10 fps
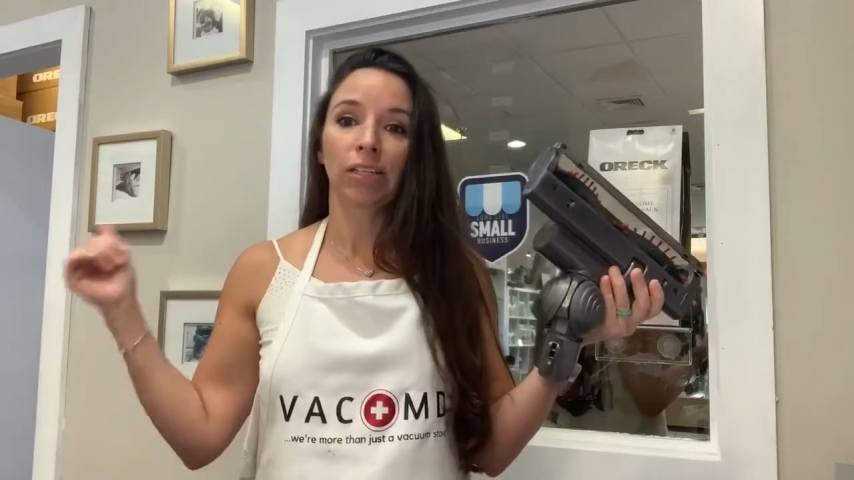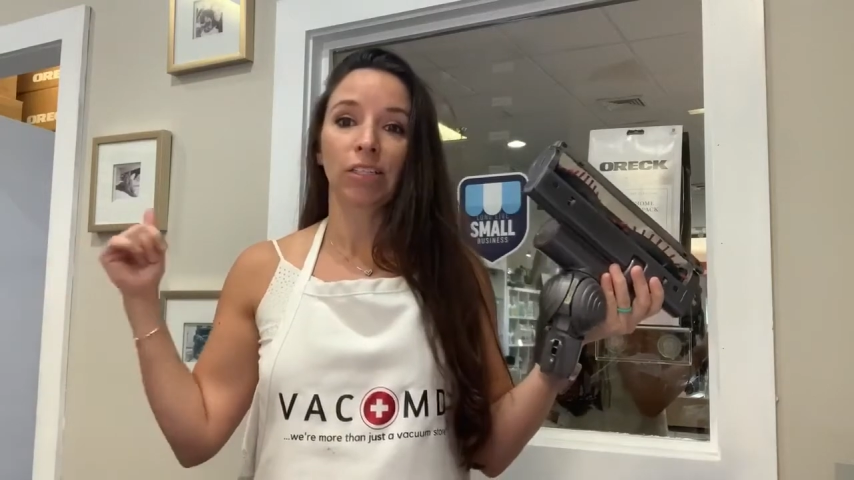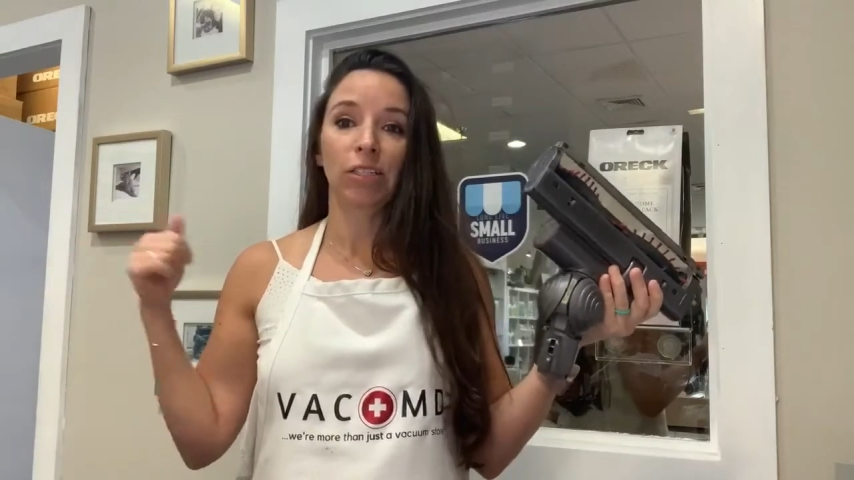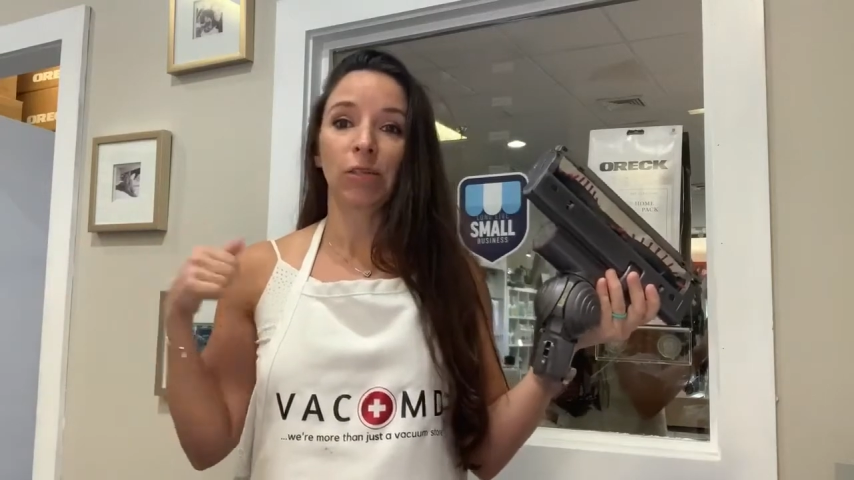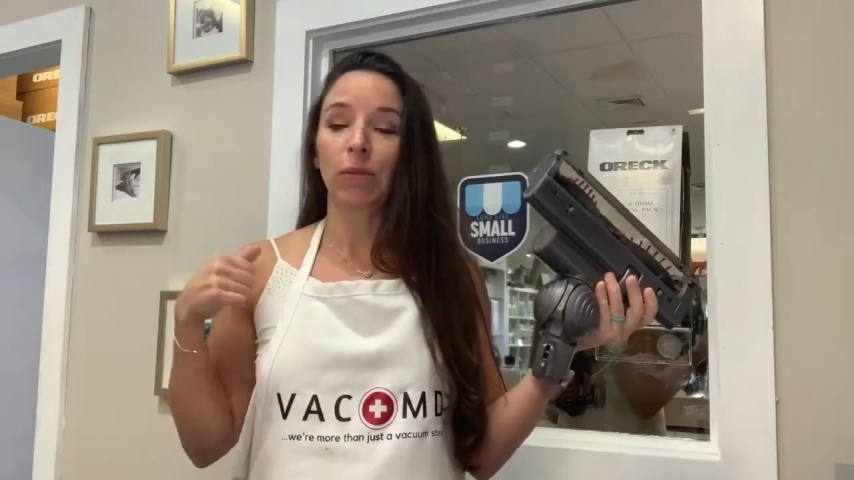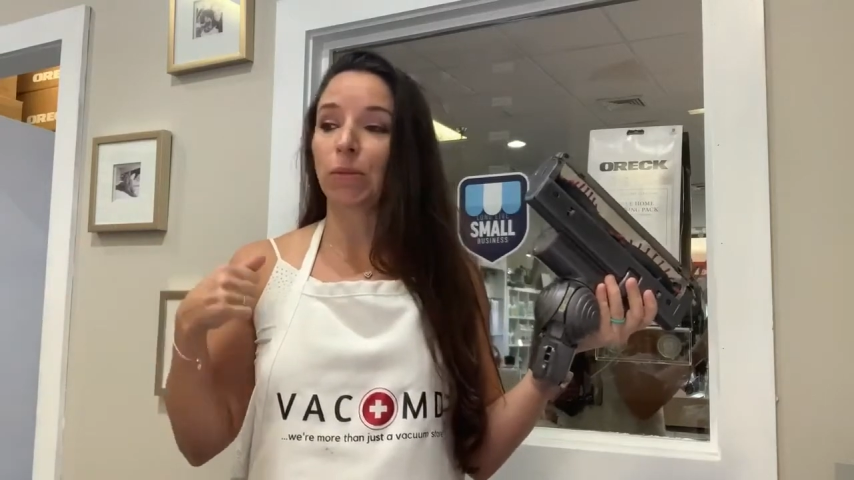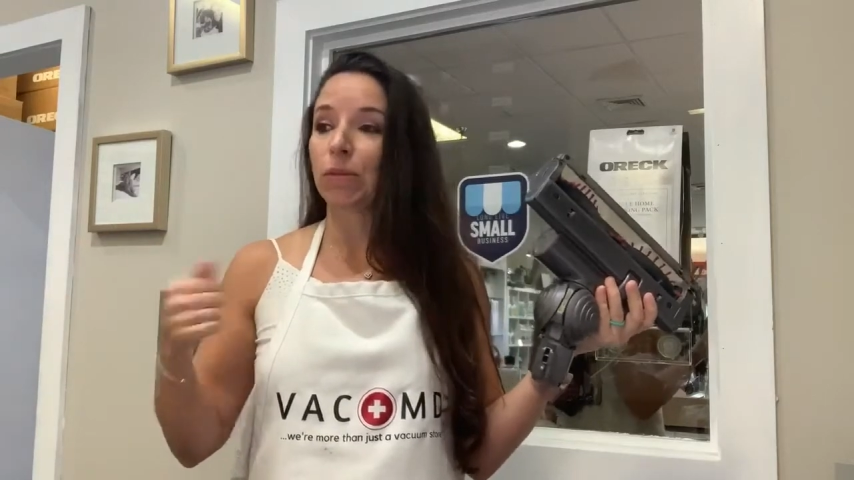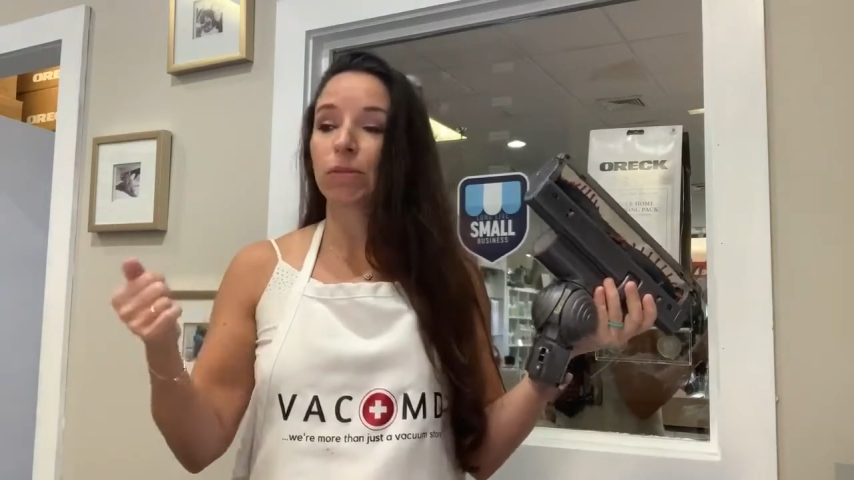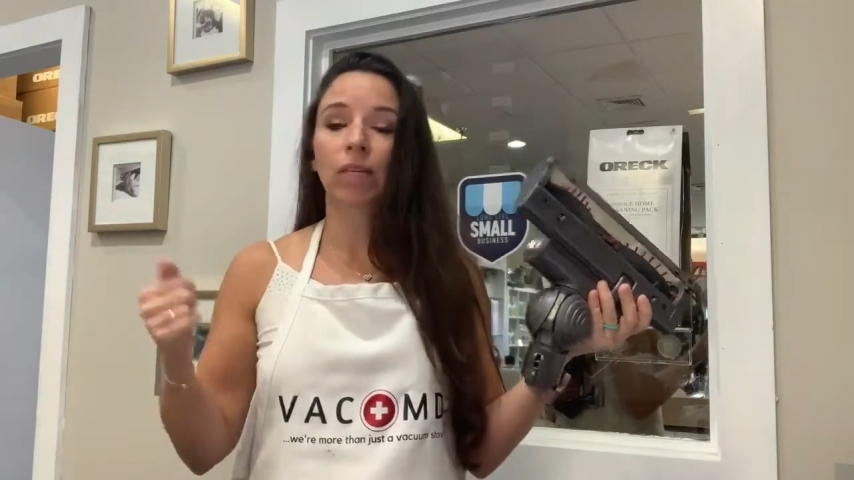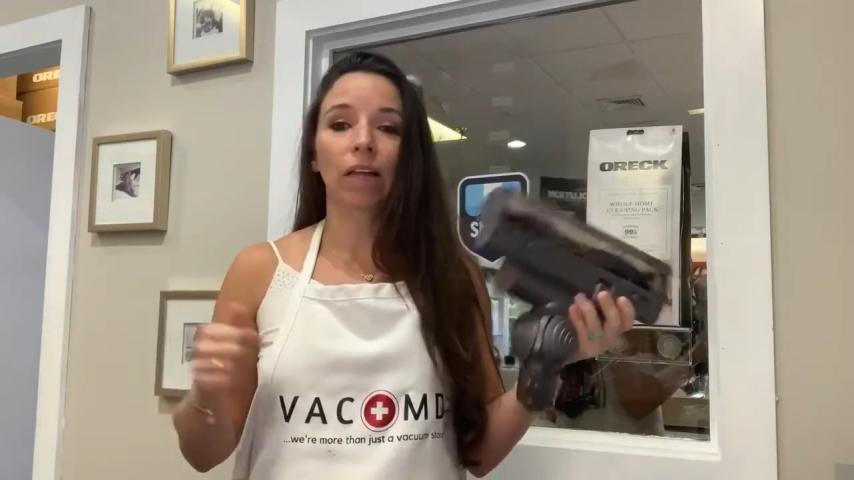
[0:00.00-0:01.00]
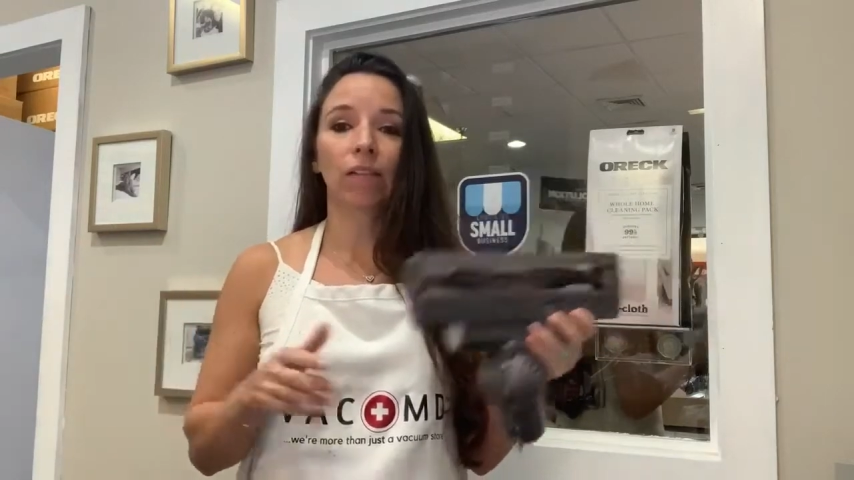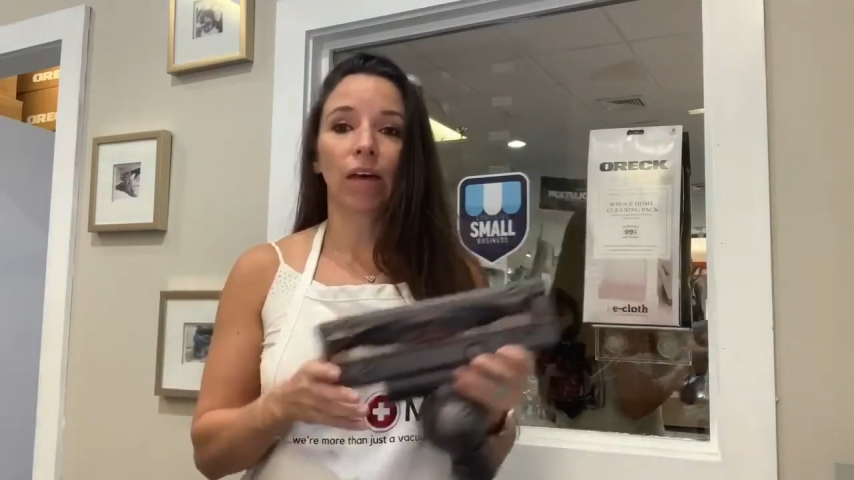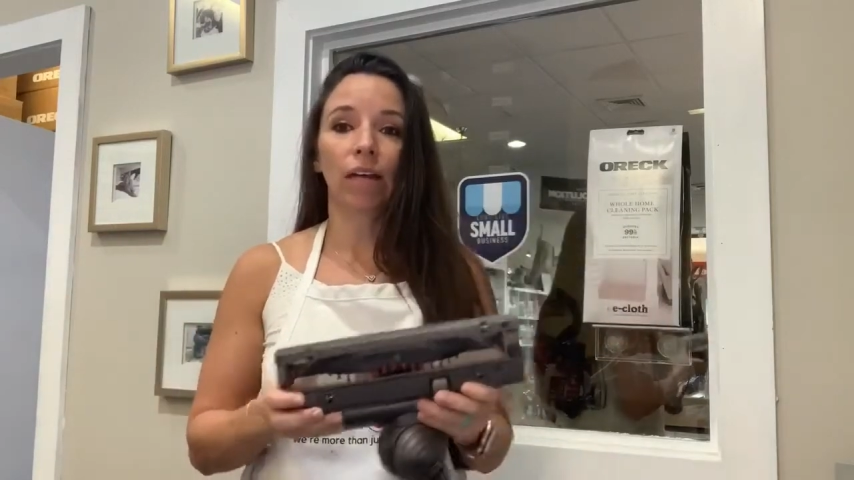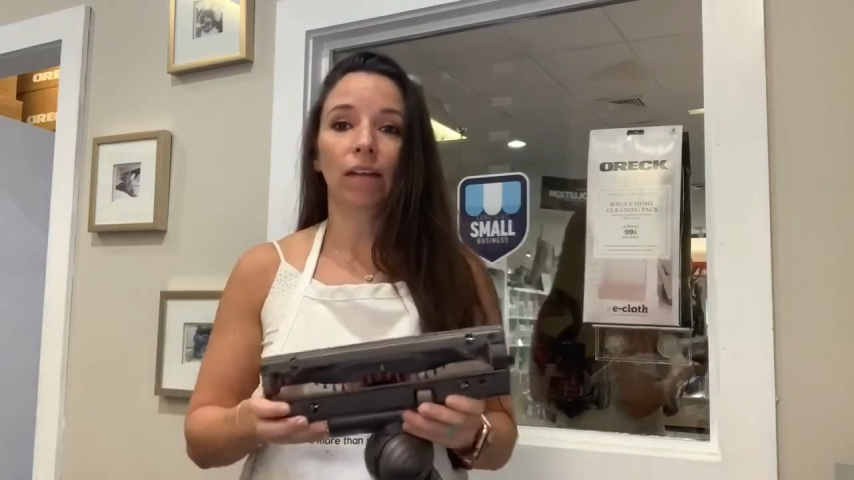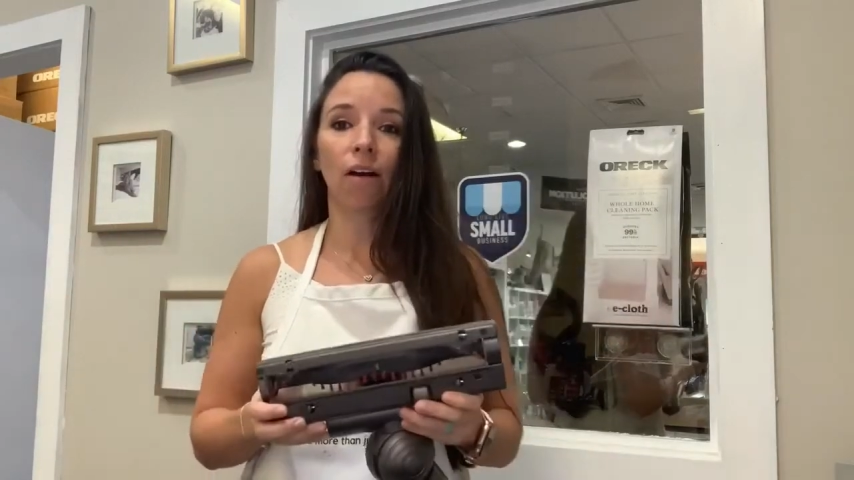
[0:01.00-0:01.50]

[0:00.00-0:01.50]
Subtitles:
to use on that